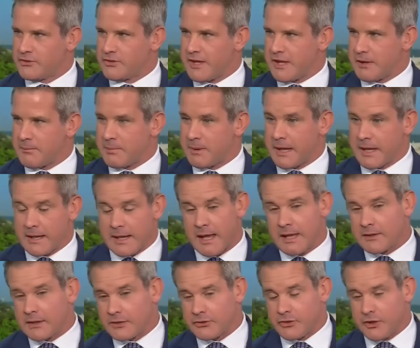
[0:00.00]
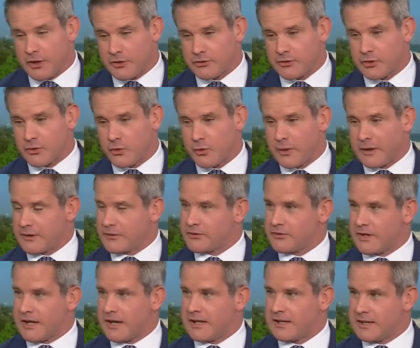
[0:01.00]
in his campaign. And let's also quick
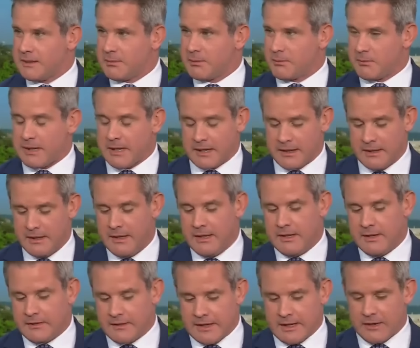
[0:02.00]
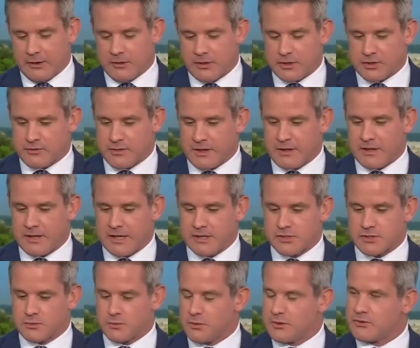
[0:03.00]
aside, keep in mind the Heritage
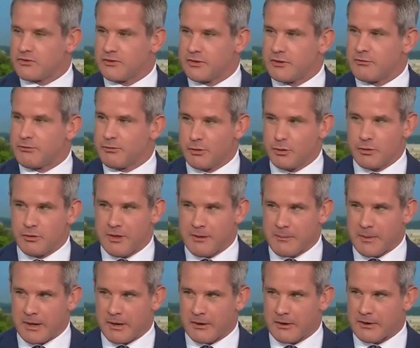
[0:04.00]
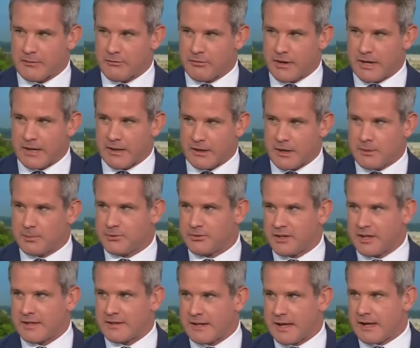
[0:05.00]
Foundation recently flew the American flag
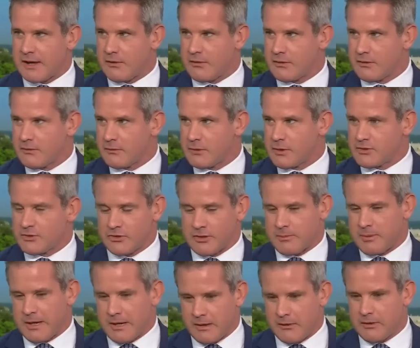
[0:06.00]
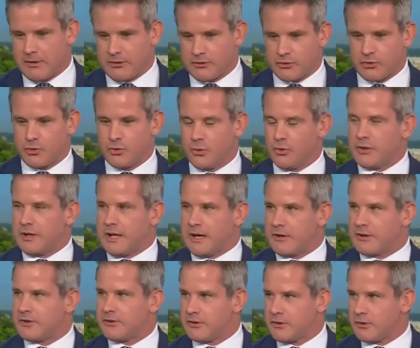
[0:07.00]
upside down, which somehow is cool
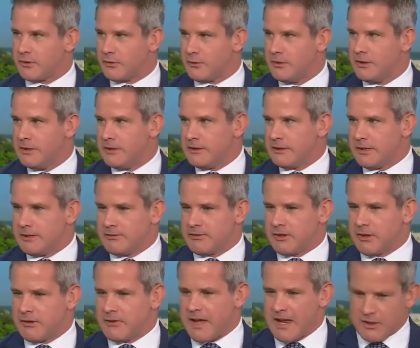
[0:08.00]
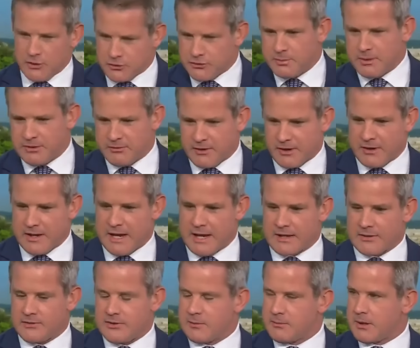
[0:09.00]
now to do even though that used to be a
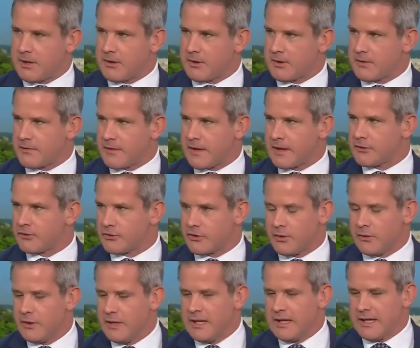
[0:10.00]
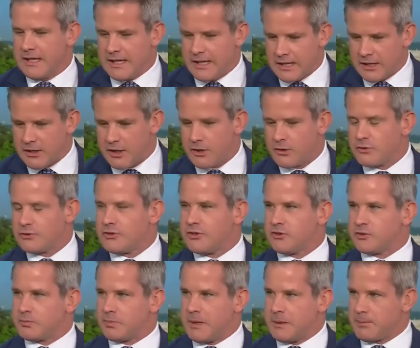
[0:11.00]
very anti-American thing. So he
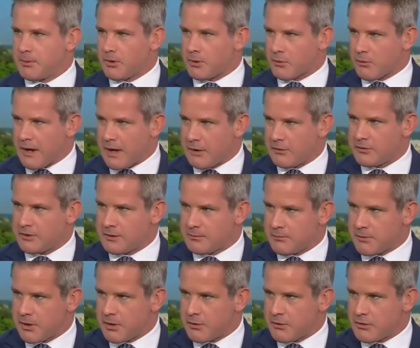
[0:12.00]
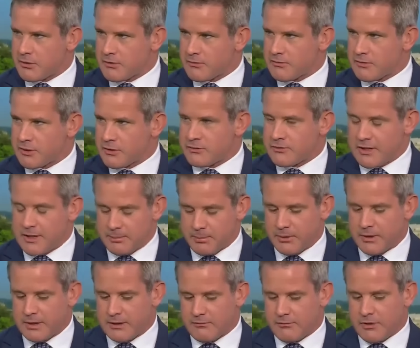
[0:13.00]
knows, his people around him know, they're, they're
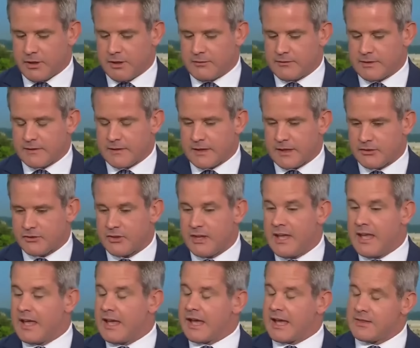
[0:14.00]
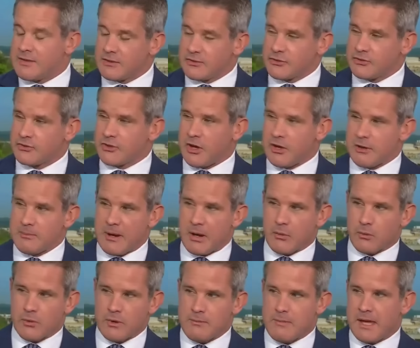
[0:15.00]
deeply involved in this. And this is all
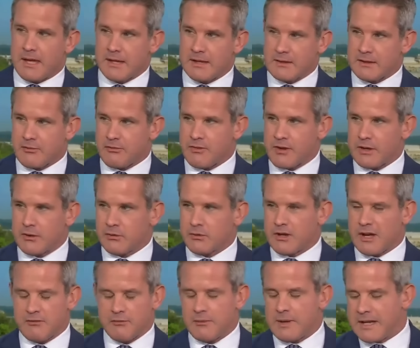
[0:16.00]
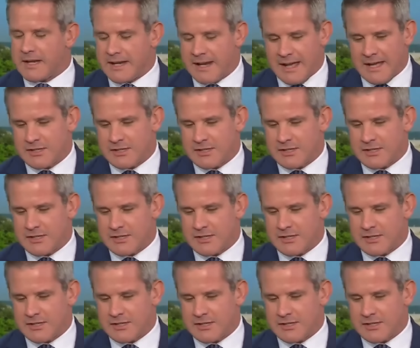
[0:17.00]
about remaking the federal government,